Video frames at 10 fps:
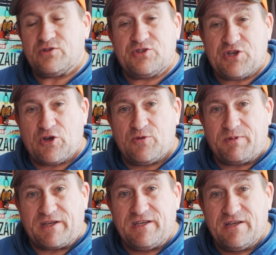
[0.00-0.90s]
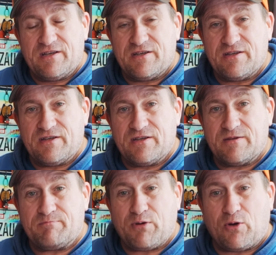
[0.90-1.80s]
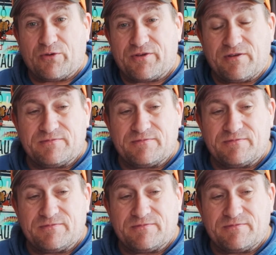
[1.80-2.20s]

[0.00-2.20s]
Joby pod.